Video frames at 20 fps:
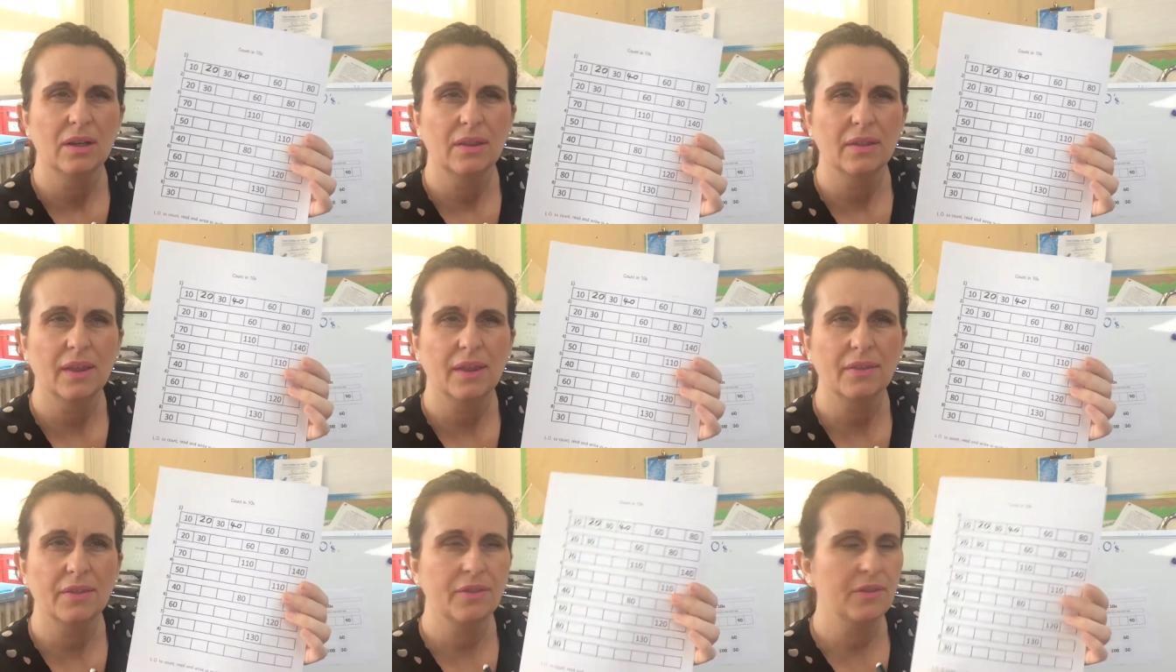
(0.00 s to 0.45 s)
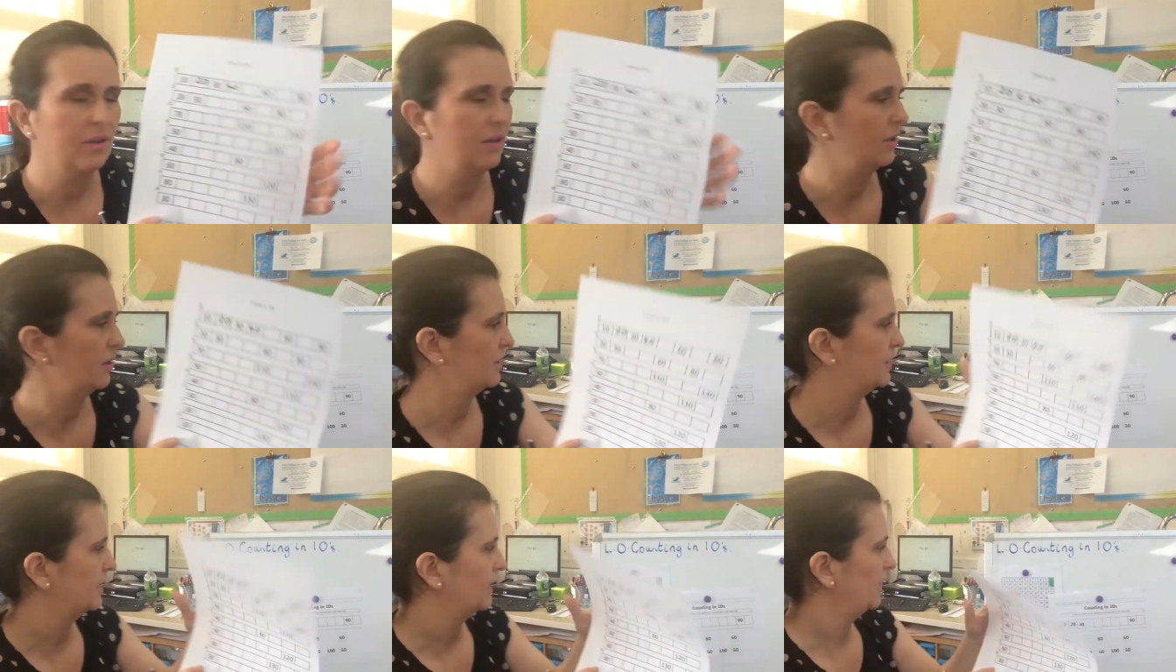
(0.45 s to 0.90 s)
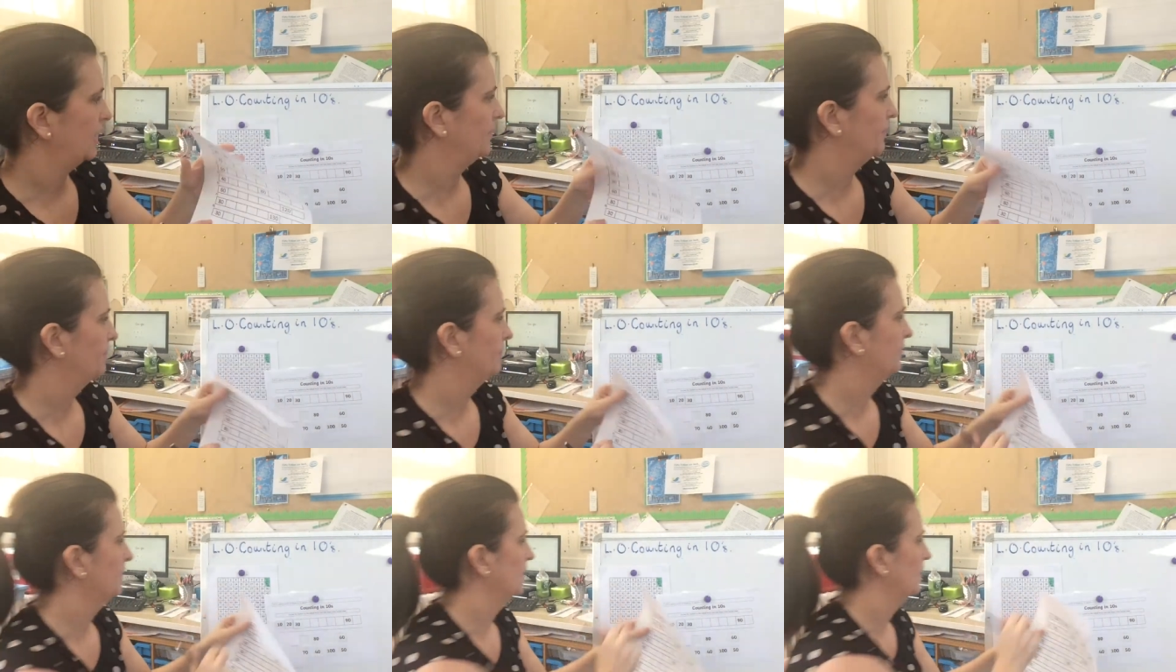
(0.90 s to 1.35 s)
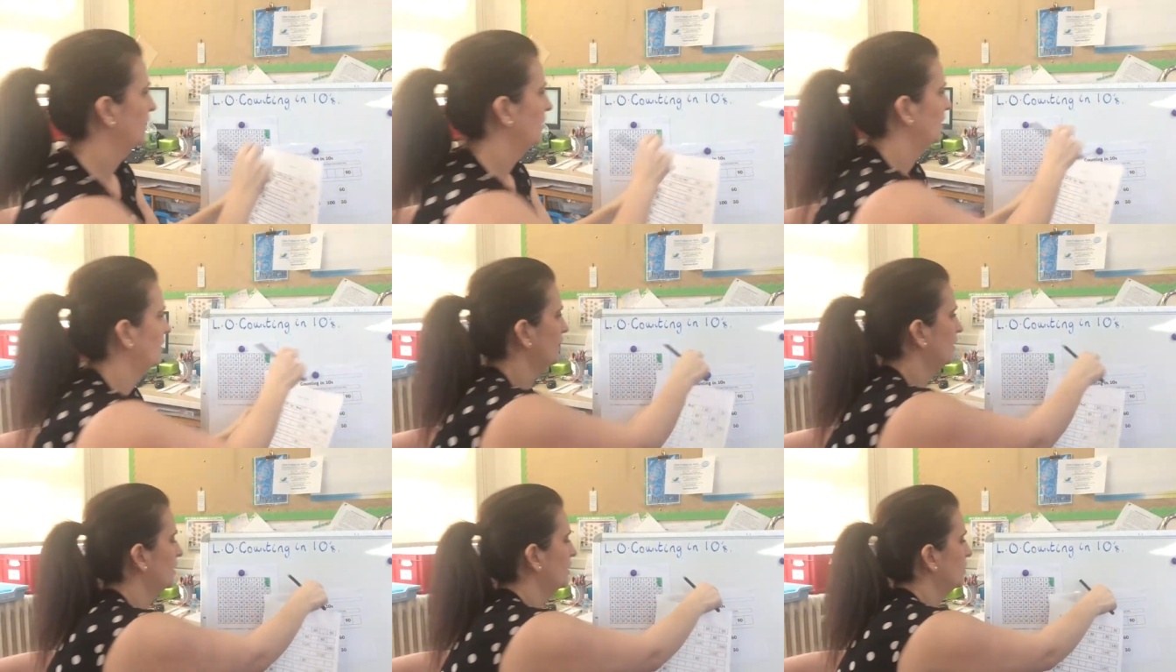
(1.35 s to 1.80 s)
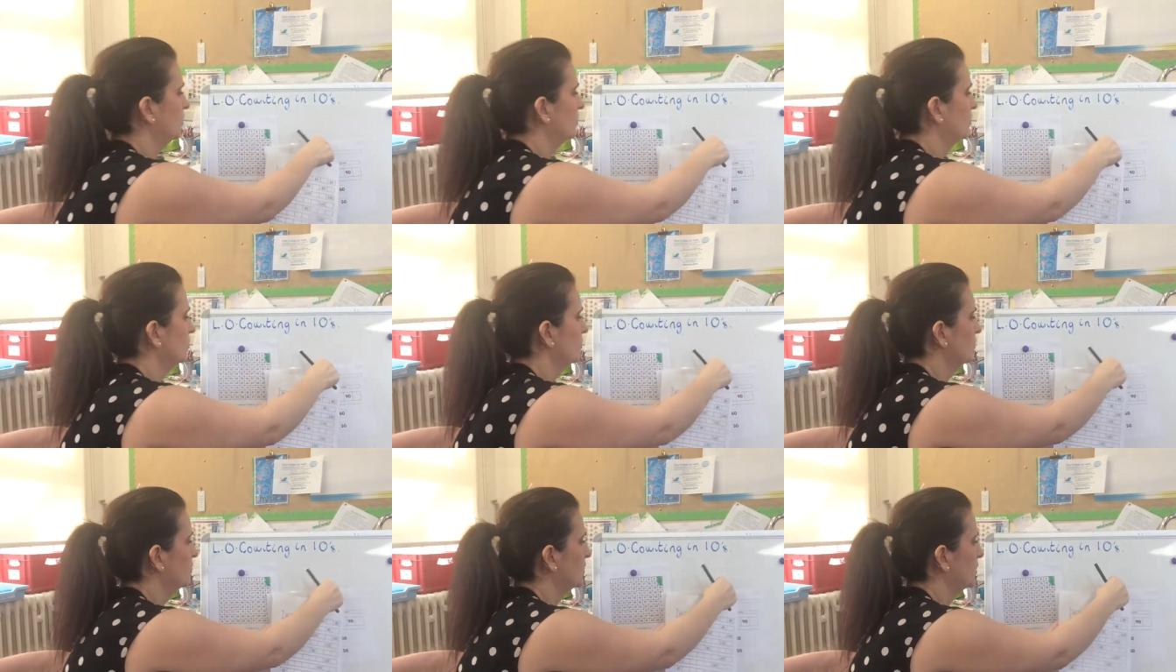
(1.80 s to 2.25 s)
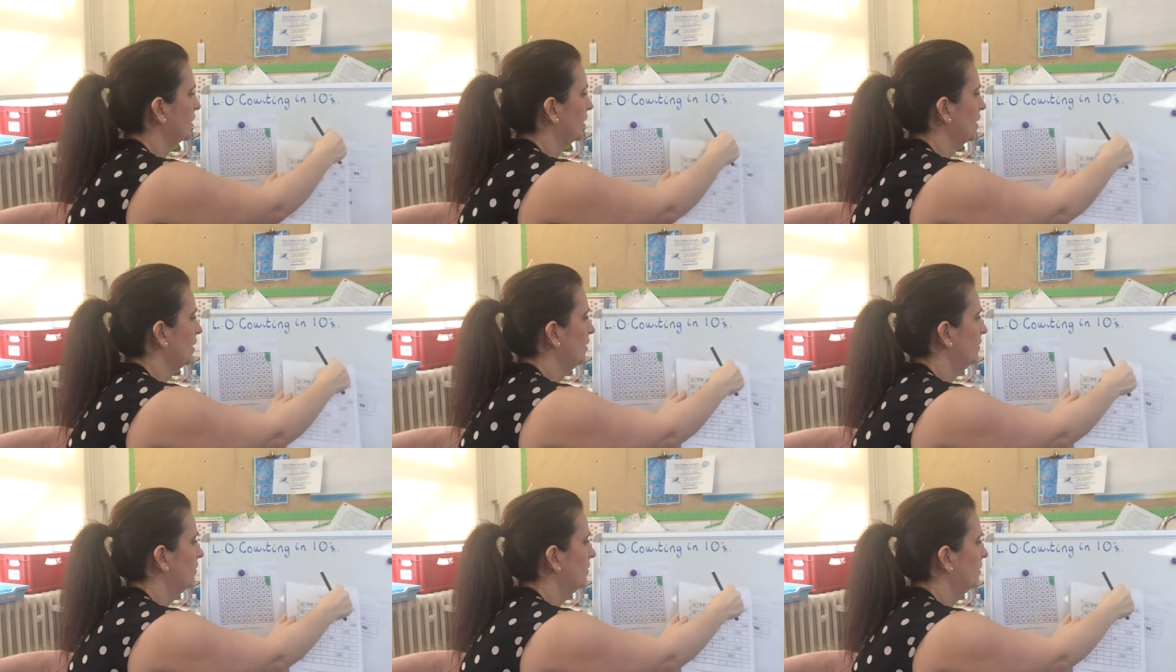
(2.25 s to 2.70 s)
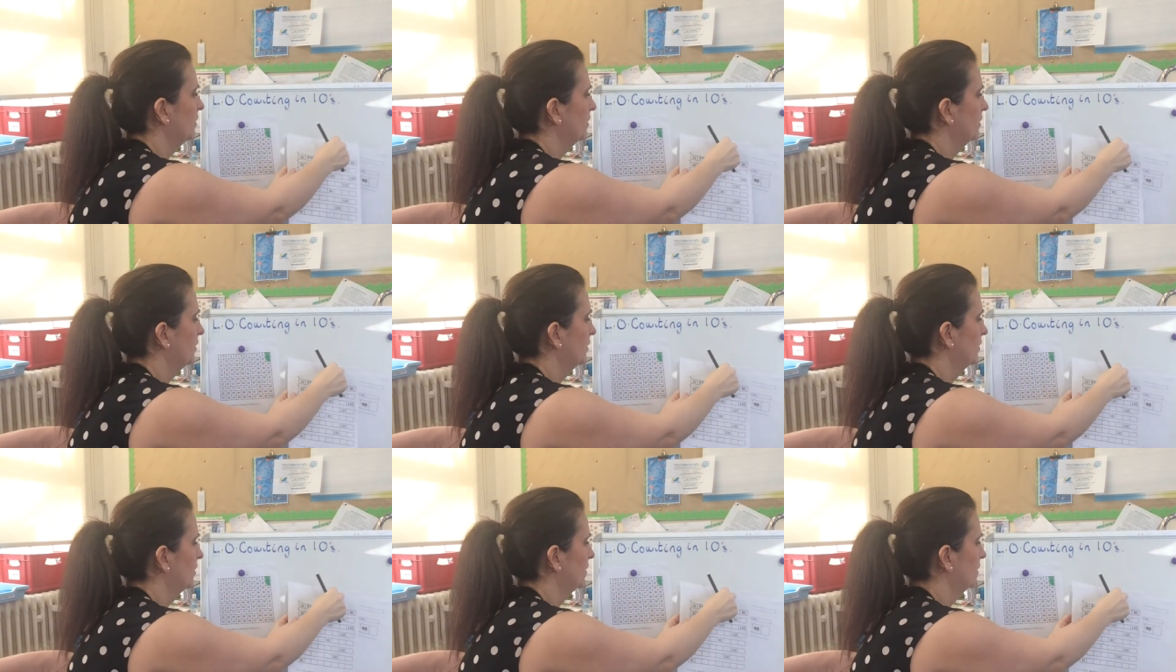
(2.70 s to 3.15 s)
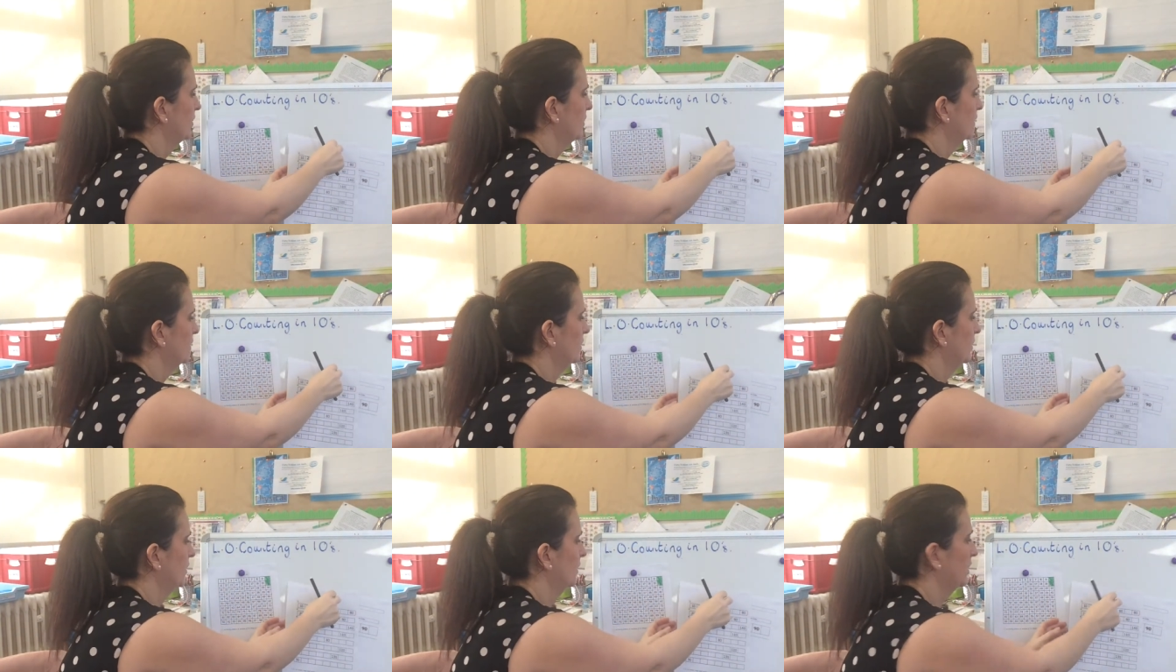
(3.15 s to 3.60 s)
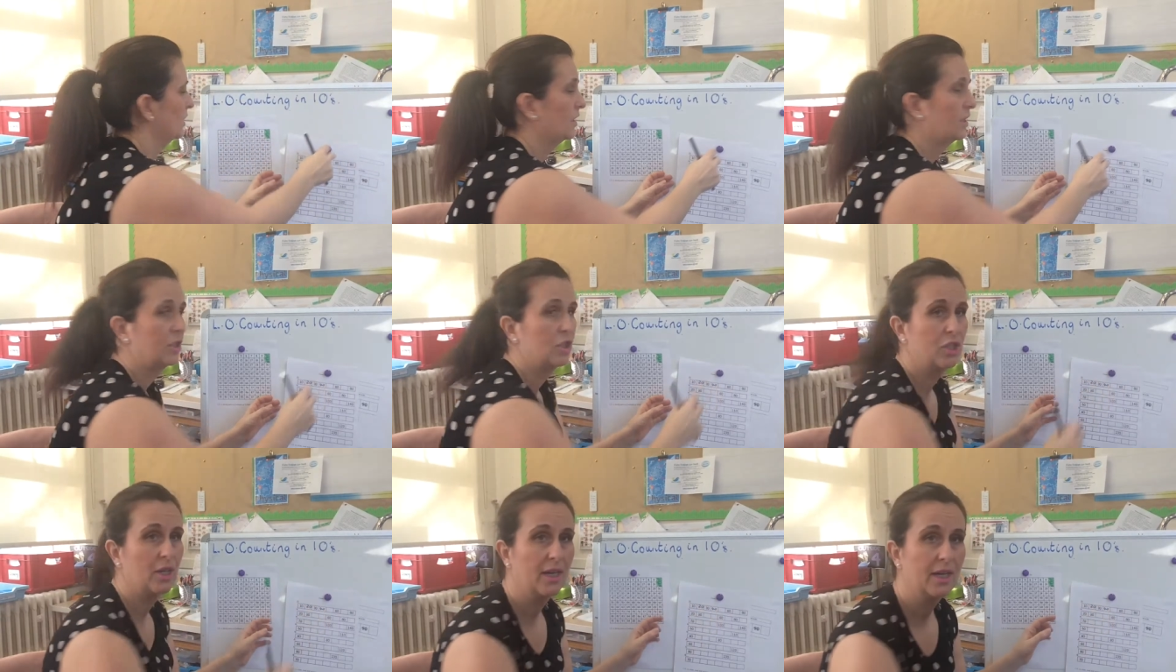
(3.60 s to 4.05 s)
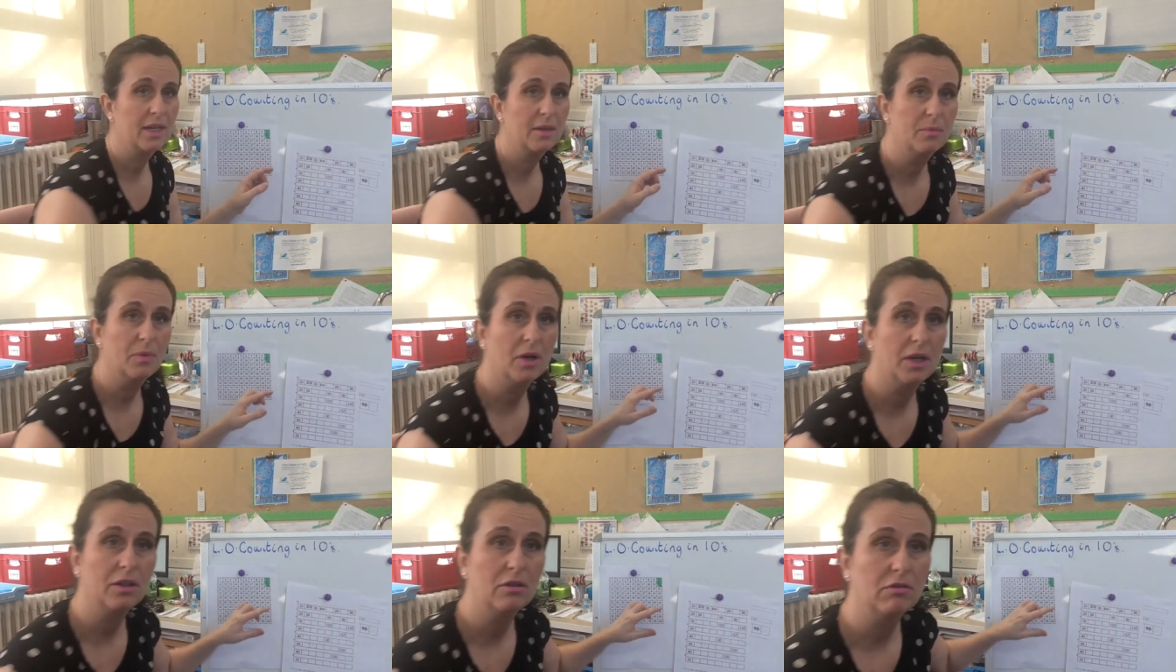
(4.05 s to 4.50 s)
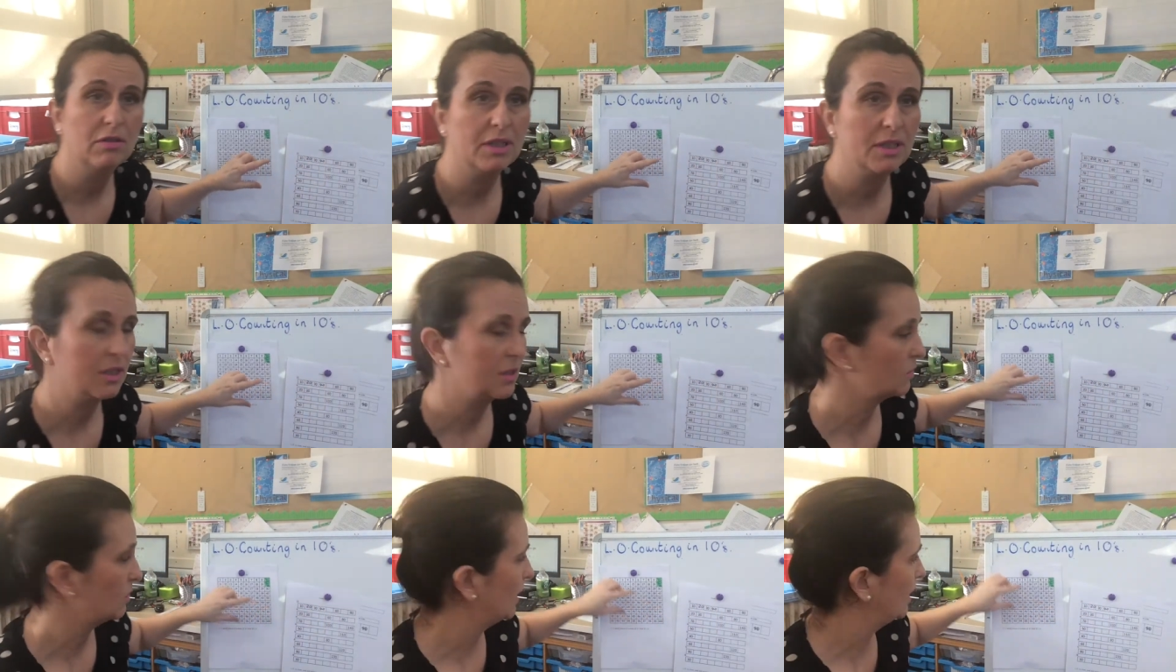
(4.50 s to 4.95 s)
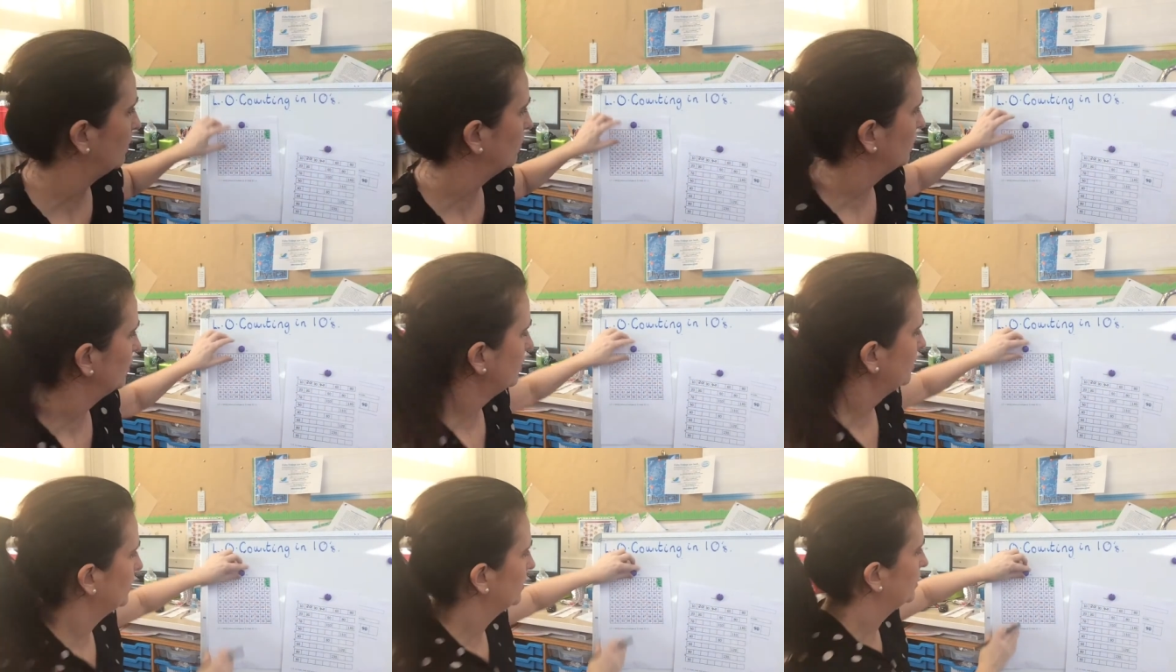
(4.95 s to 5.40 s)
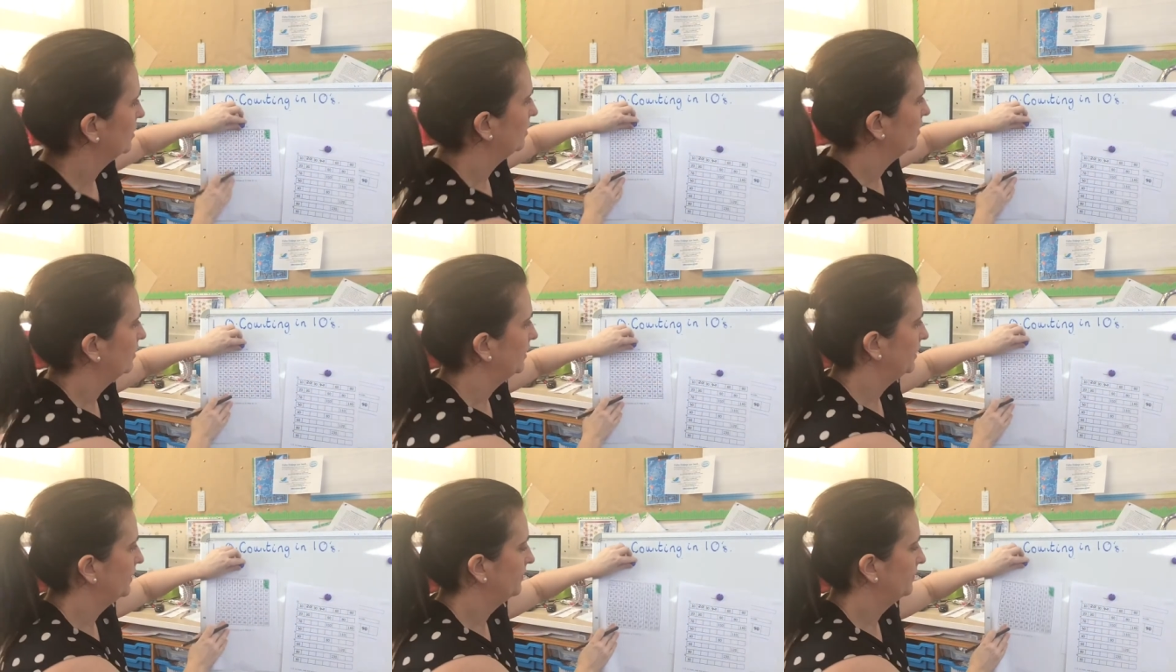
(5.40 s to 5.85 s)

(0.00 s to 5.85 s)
than 30? And I could also check my grid as well, couldn't I?